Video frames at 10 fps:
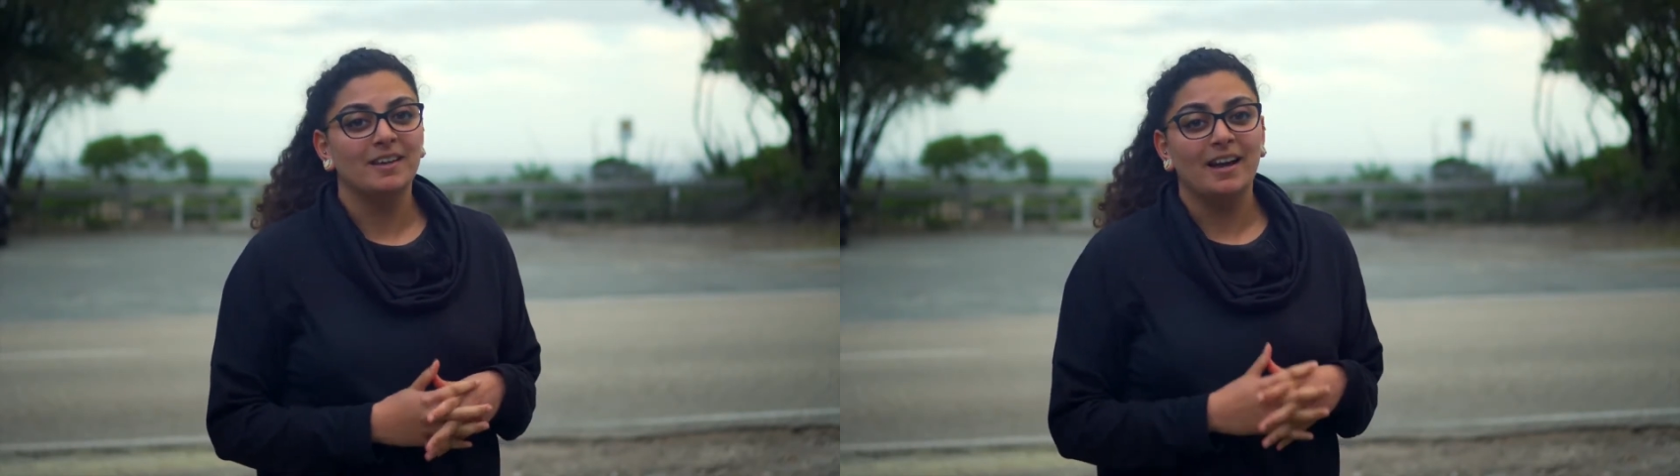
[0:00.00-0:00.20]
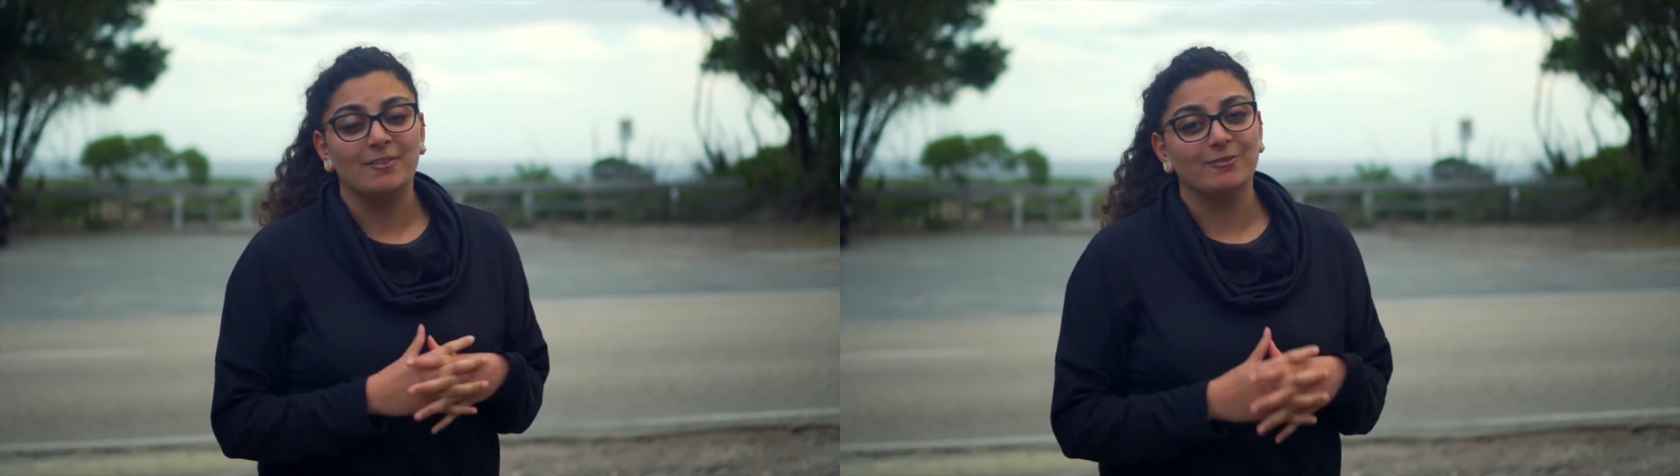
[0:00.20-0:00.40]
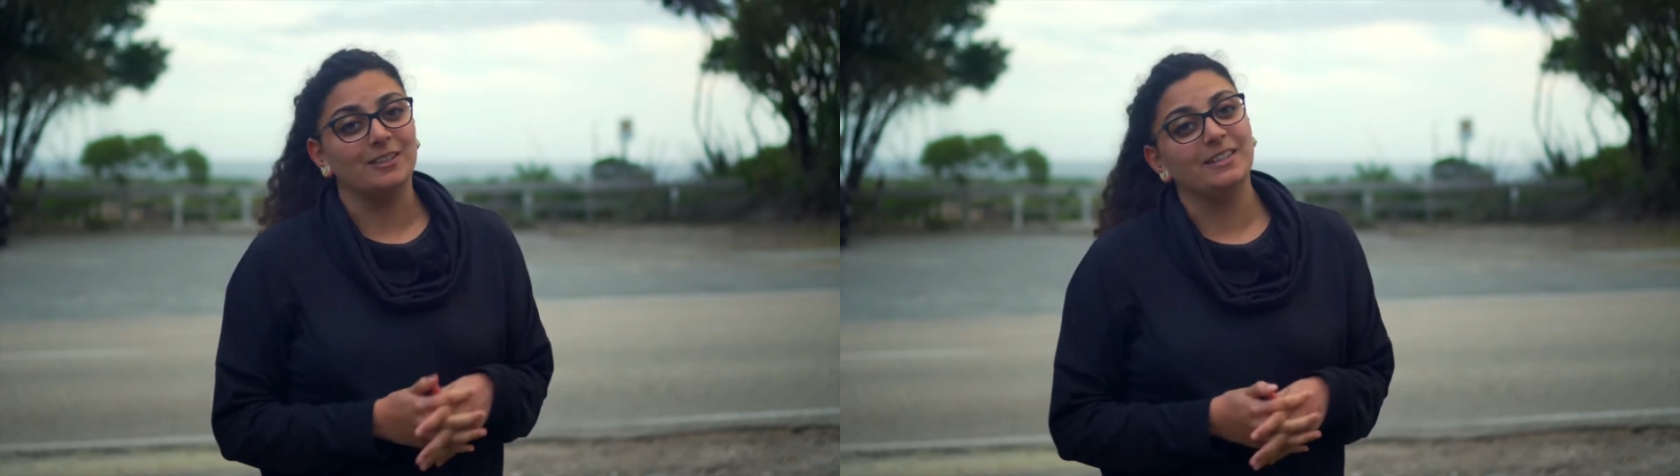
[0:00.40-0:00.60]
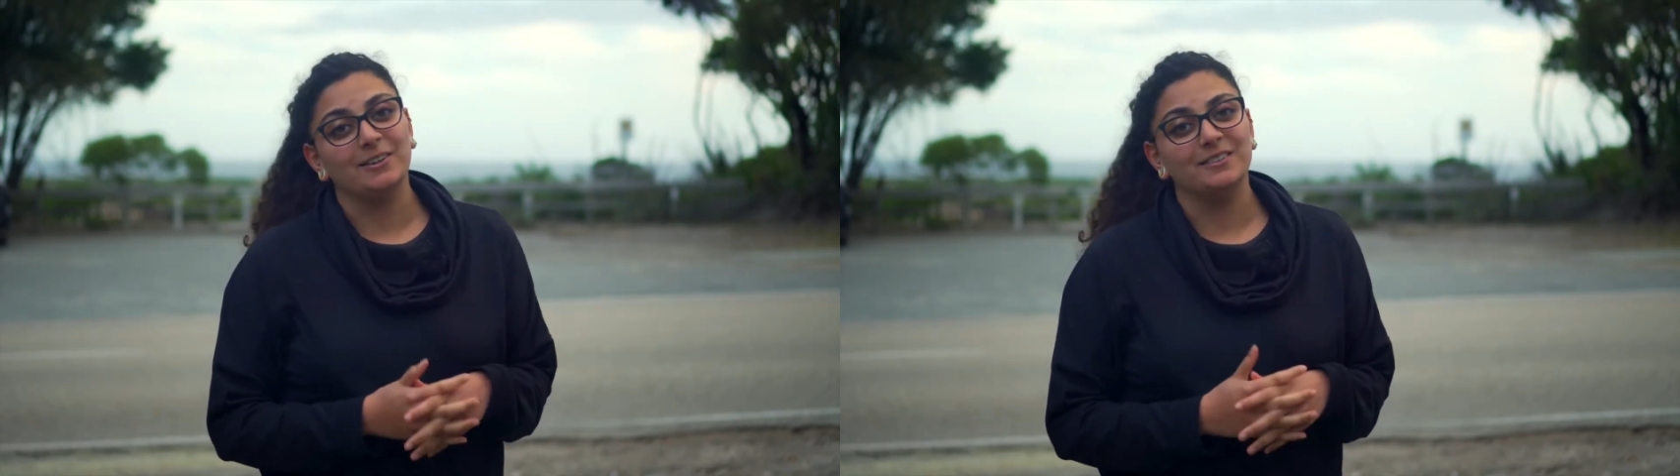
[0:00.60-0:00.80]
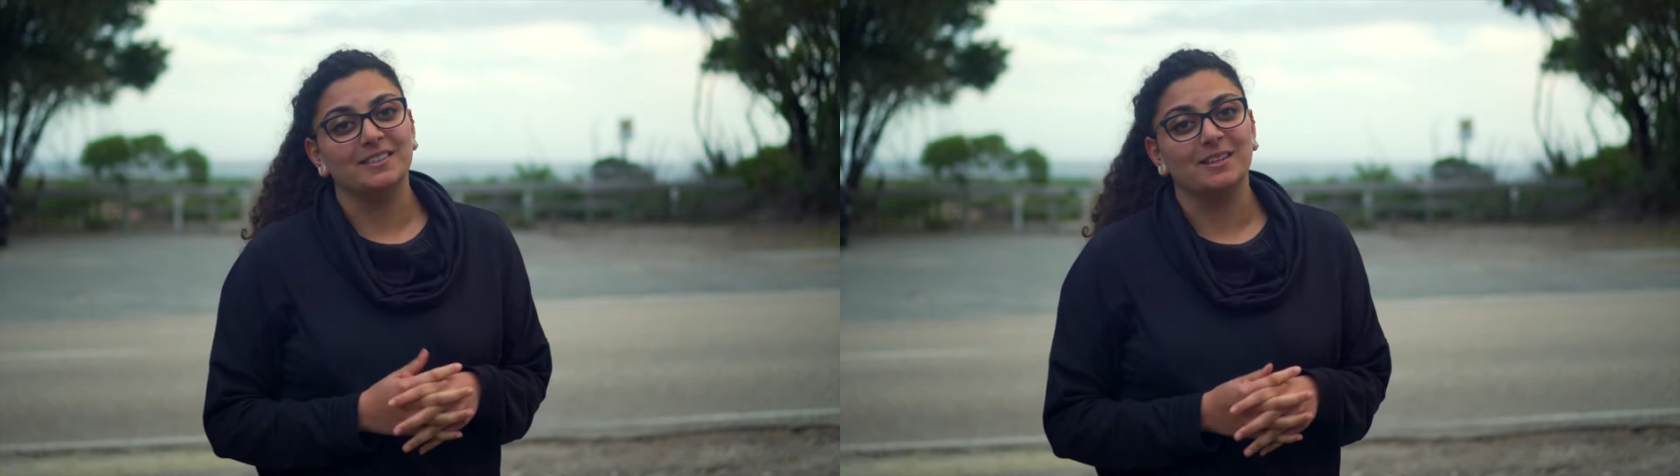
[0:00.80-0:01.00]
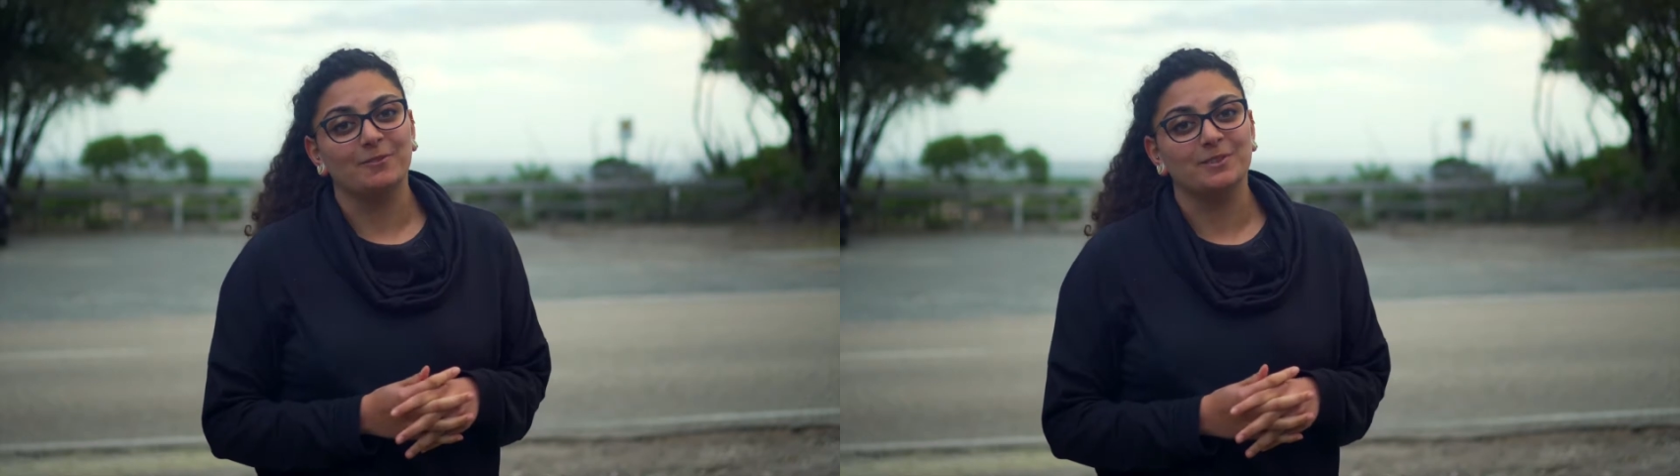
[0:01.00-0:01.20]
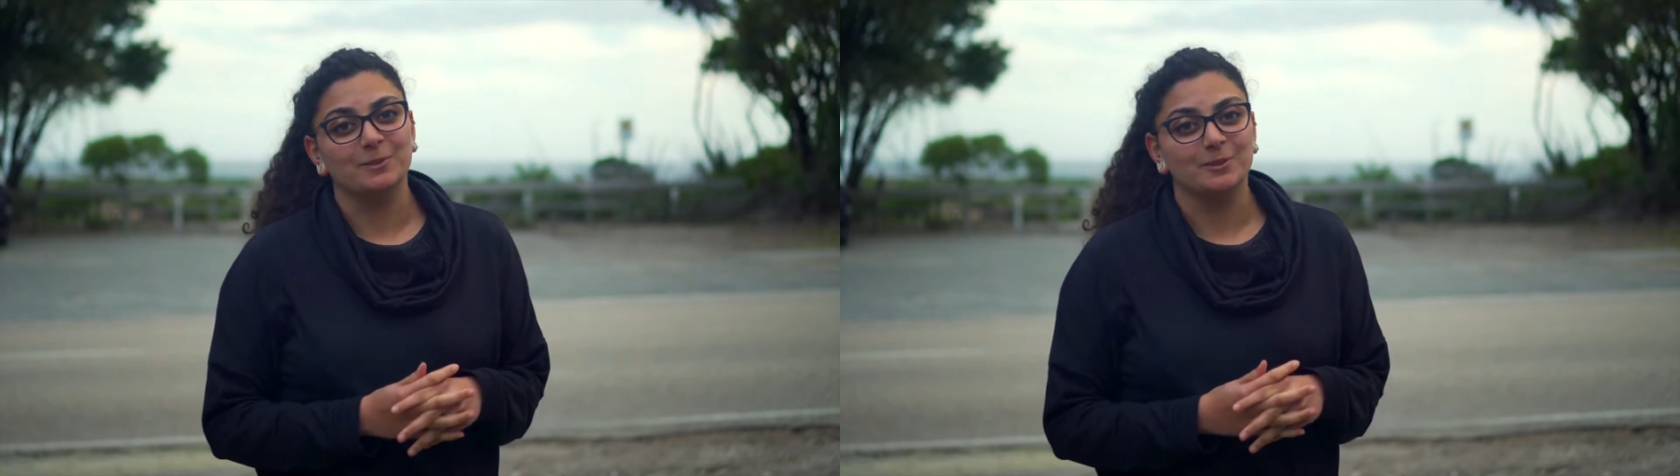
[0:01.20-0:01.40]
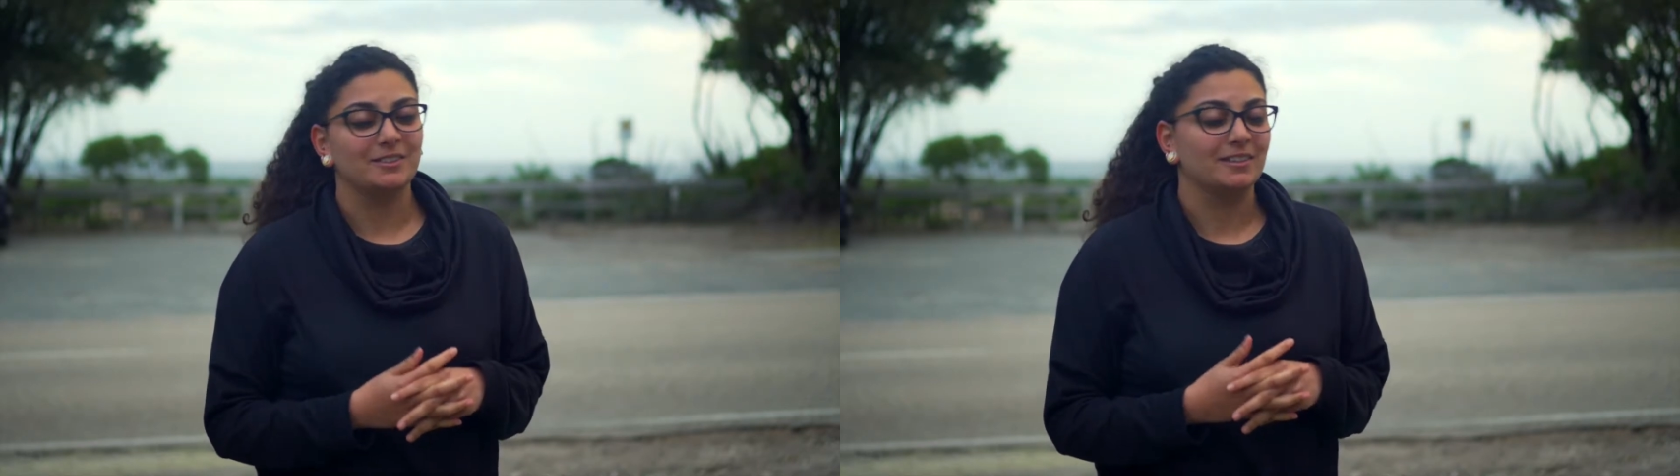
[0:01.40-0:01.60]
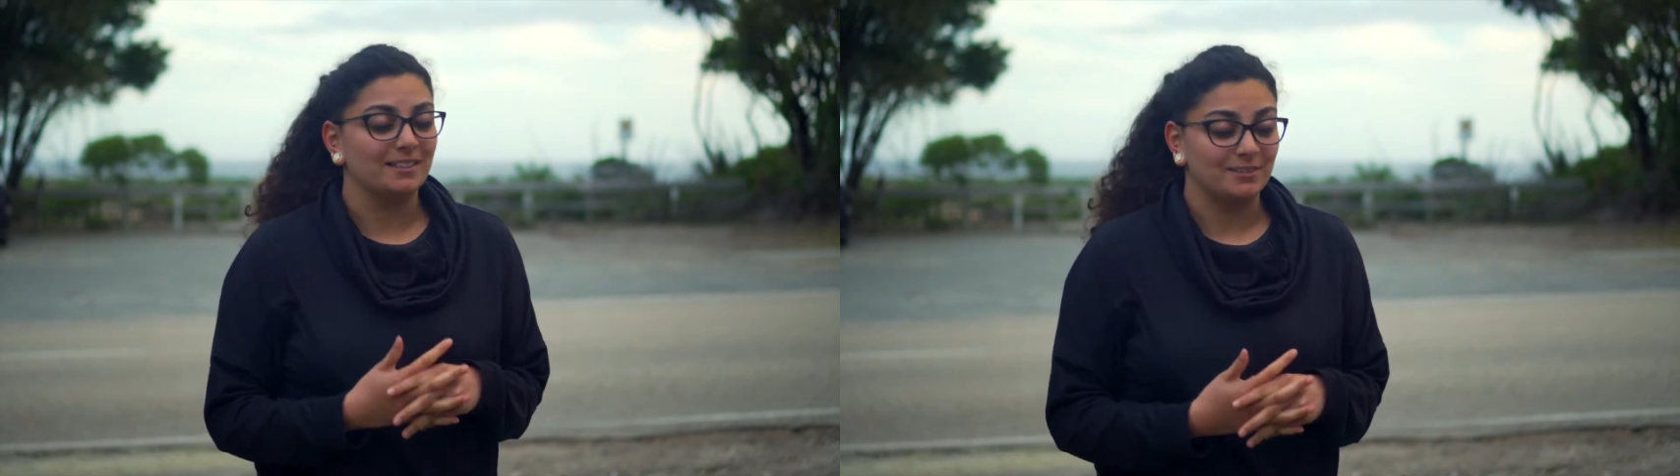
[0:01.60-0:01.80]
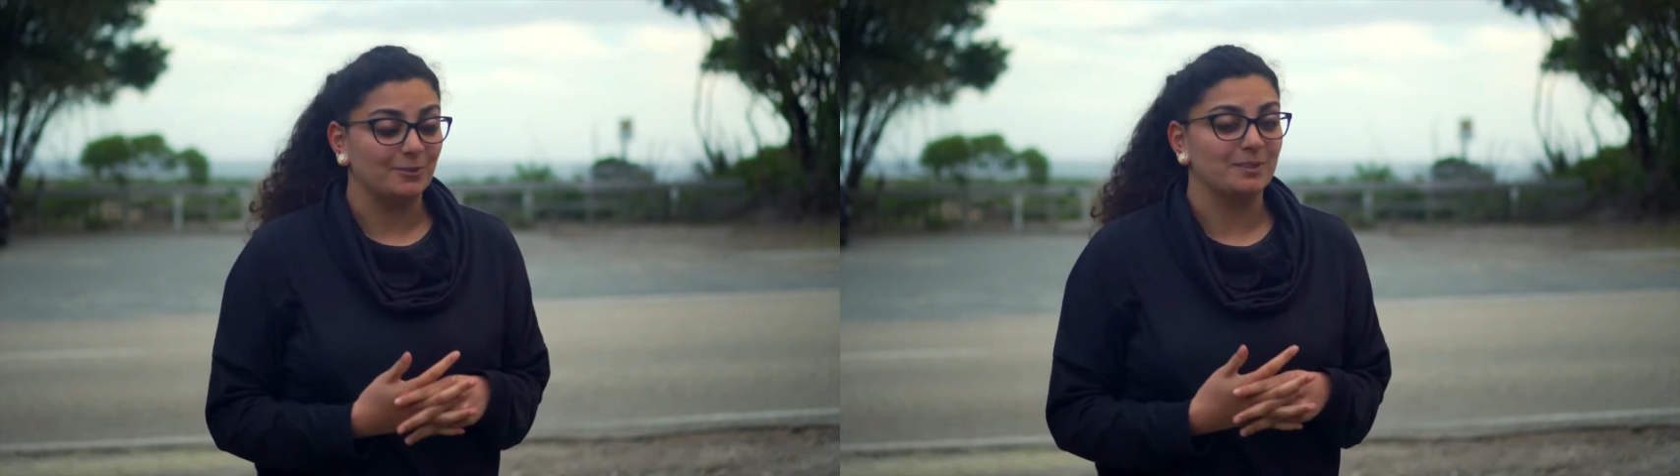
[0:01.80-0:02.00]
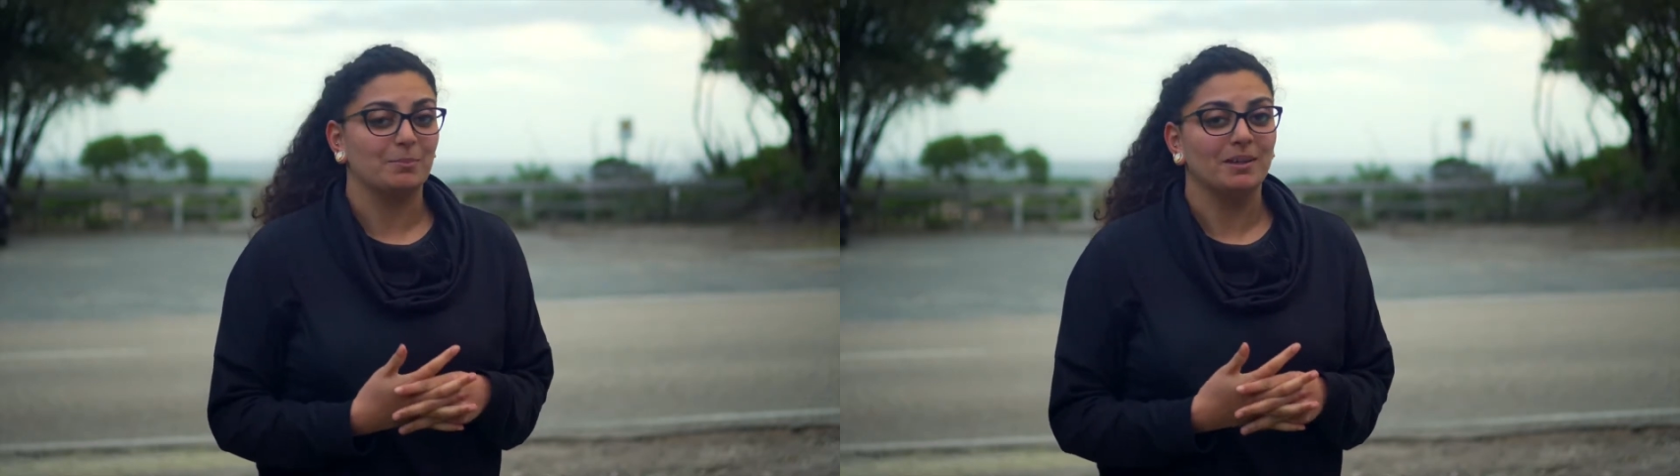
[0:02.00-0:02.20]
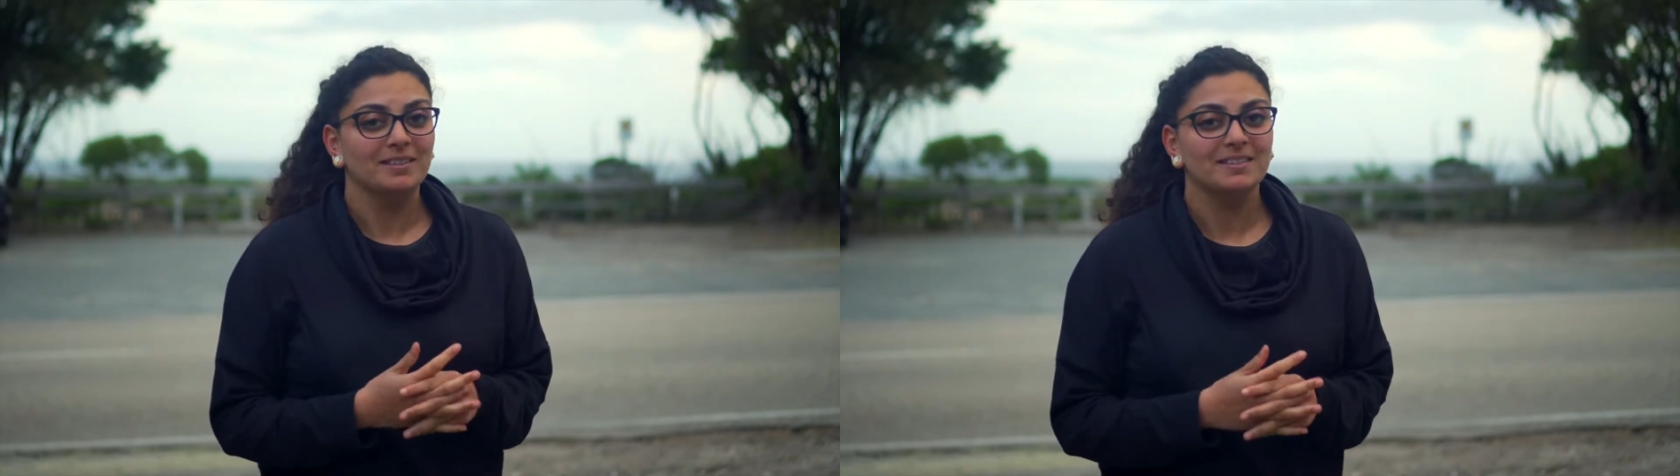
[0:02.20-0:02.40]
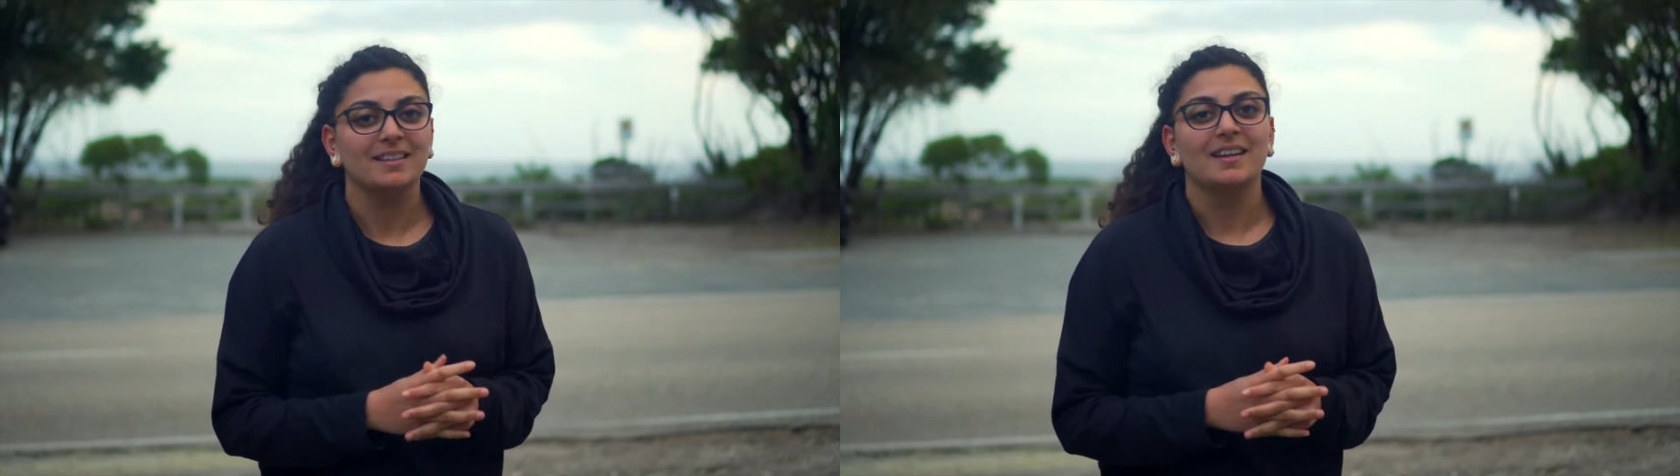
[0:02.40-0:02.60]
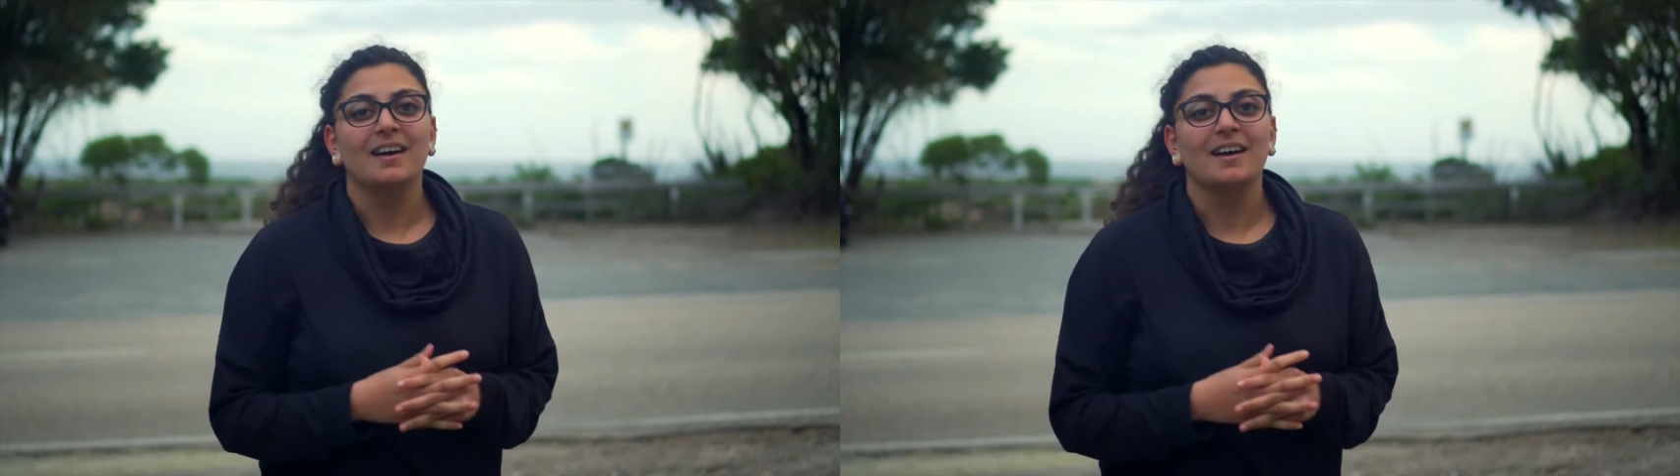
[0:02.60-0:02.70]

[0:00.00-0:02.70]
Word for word: and really cozy and comfortable so that's always a plus.